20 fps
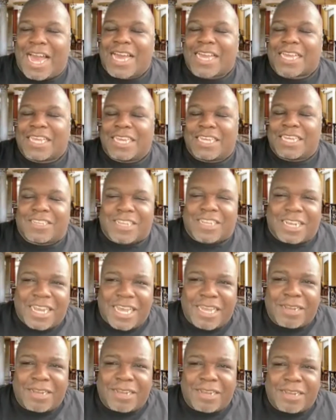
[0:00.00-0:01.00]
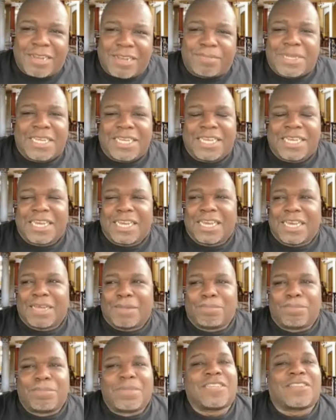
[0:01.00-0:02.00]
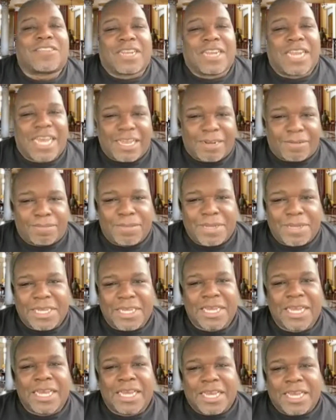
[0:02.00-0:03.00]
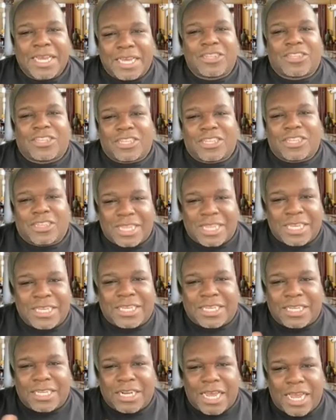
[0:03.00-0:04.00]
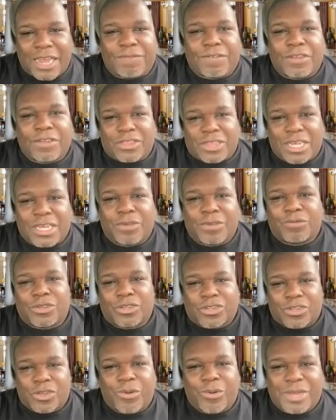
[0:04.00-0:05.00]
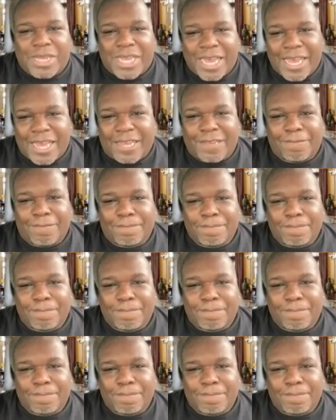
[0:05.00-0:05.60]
I guess, misled me into thinking everything was okay,